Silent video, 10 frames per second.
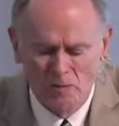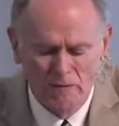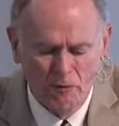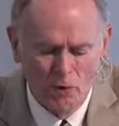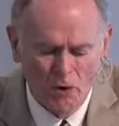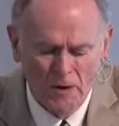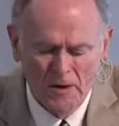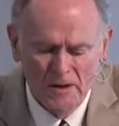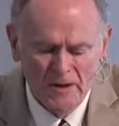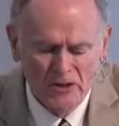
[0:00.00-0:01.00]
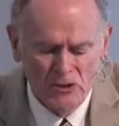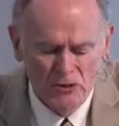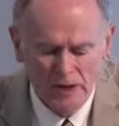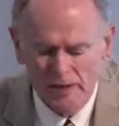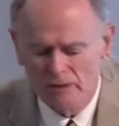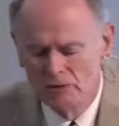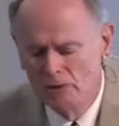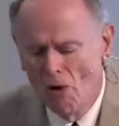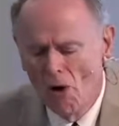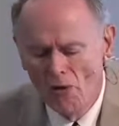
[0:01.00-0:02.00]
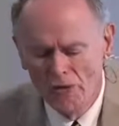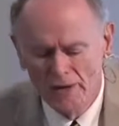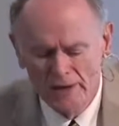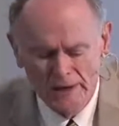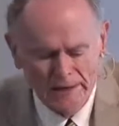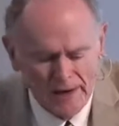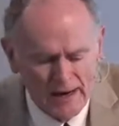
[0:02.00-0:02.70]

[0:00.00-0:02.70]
before you get to all the